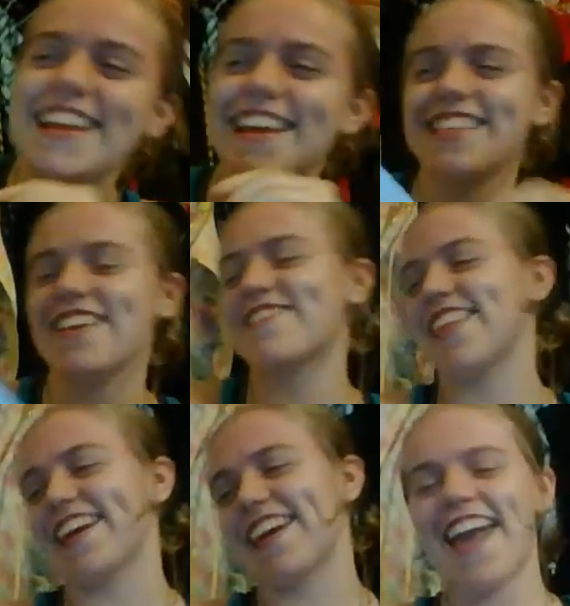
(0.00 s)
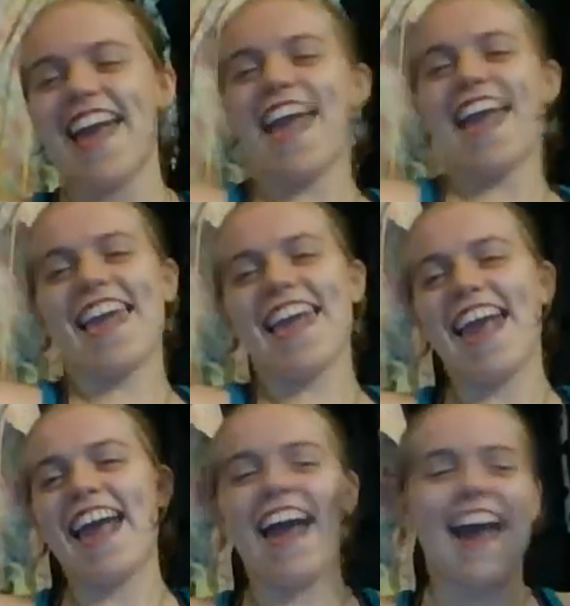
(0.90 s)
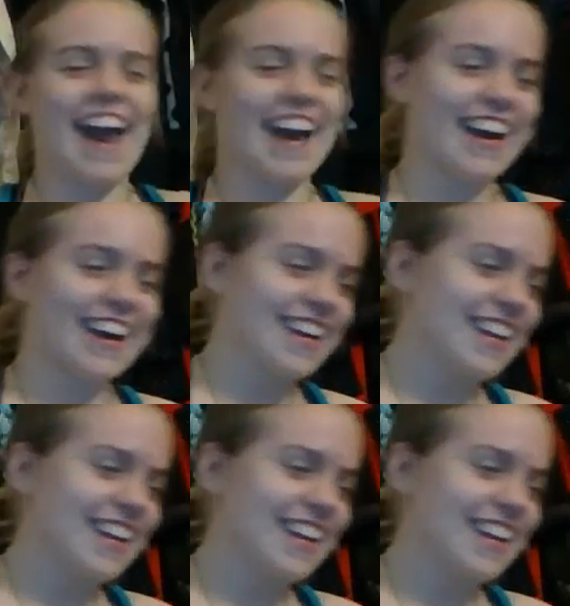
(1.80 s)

because I'm like, yeah,